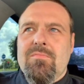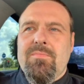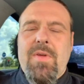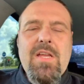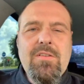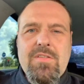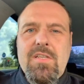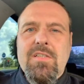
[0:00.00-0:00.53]

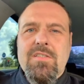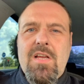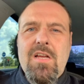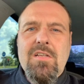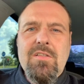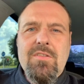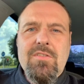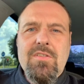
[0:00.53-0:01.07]
Basic
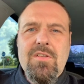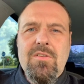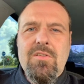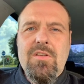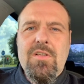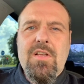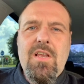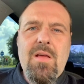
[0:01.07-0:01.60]
title of
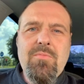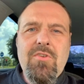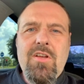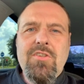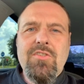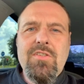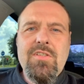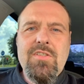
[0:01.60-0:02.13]
the
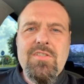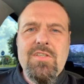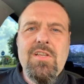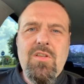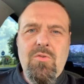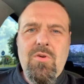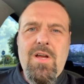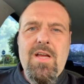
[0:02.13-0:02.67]
collaboration is
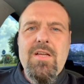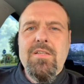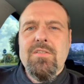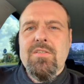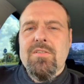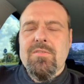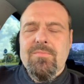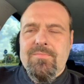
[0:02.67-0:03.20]

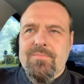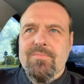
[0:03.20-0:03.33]
Silhouettes.